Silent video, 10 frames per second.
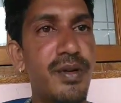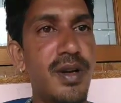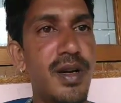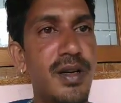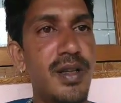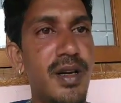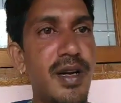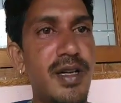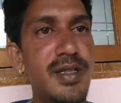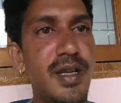and the right
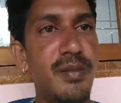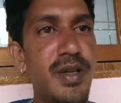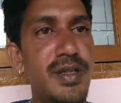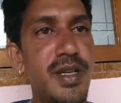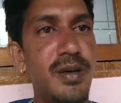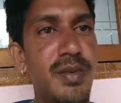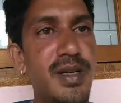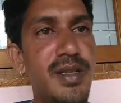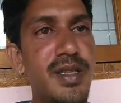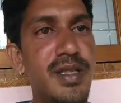sublist
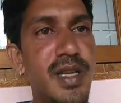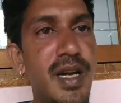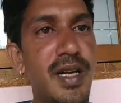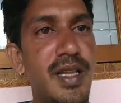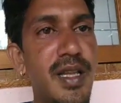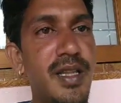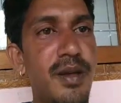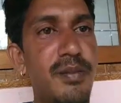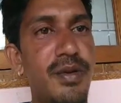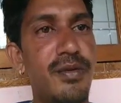elements is greater than the
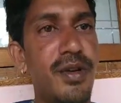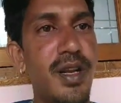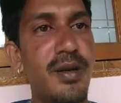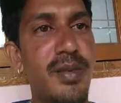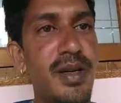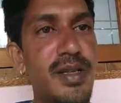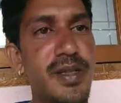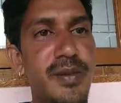pivot element.